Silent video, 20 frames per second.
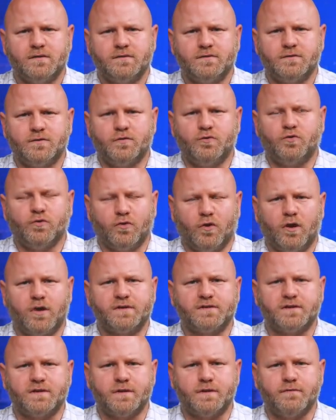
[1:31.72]
to
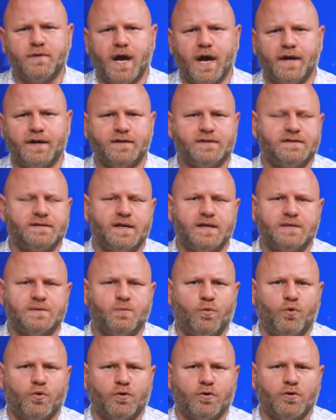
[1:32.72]
cross the United States
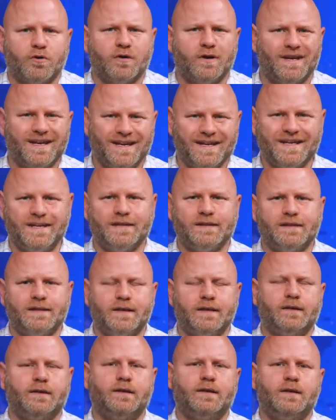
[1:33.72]
border
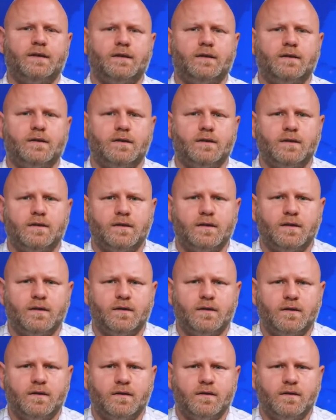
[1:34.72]
illegally?
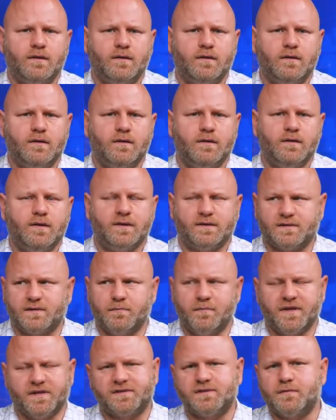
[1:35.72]
It's a
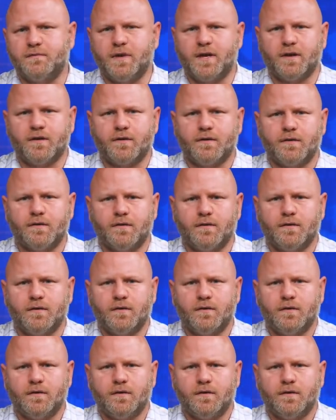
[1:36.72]
misdemeanor.
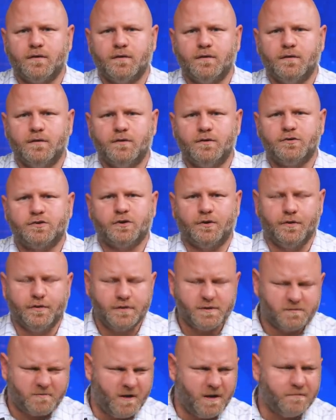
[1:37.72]
So,
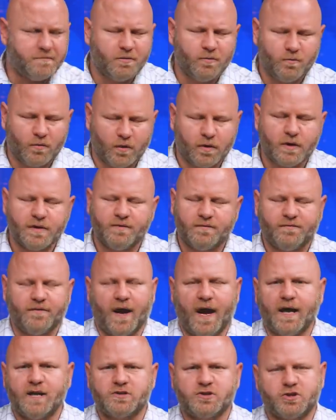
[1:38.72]
those people were, in
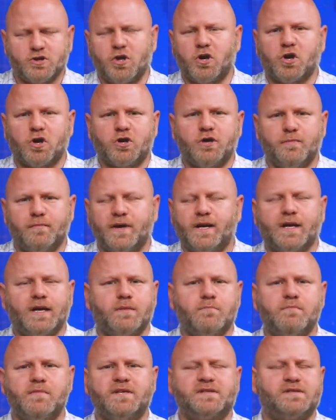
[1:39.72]
fact, sure,
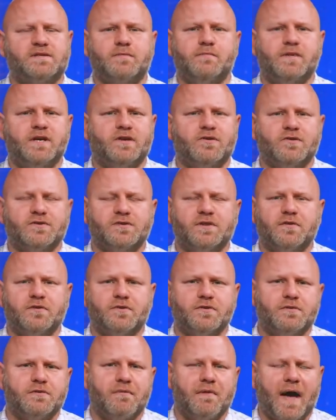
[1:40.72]
committing misdemeanors under
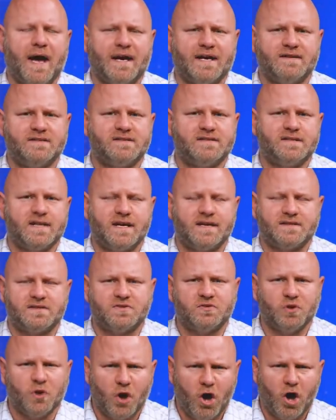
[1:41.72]
United States
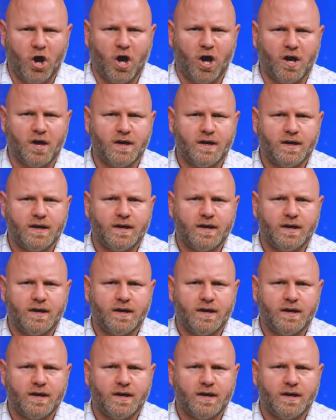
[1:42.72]
law,